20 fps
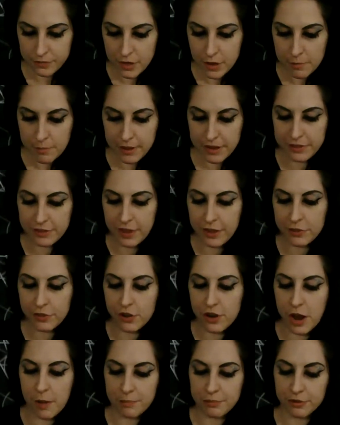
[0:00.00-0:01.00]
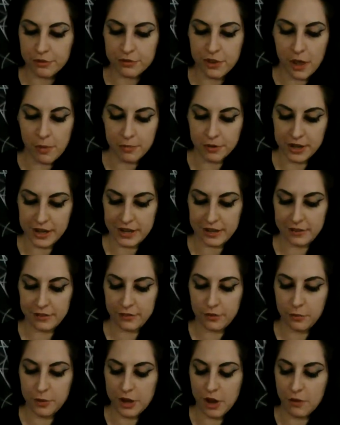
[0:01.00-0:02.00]
But it's like their cups are doubling.
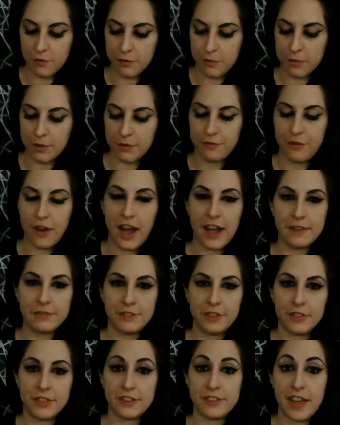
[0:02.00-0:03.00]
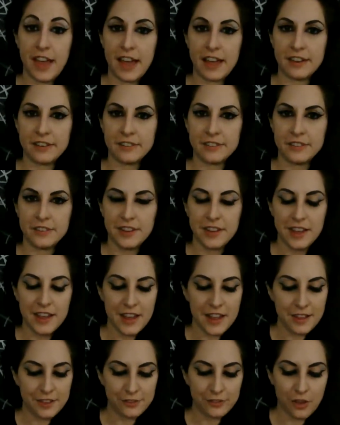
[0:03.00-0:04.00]
So we go from the 5 to the 10.
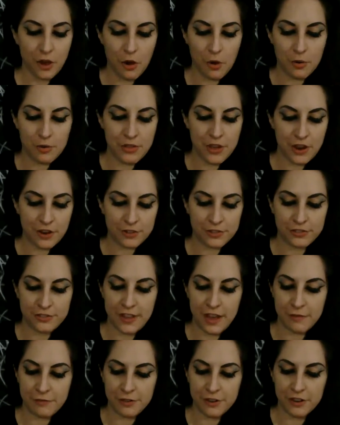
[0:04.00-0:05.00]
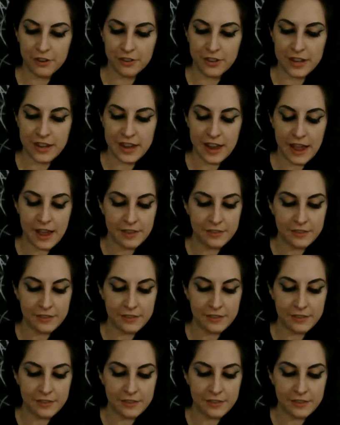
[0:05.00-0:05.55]
So there's definitely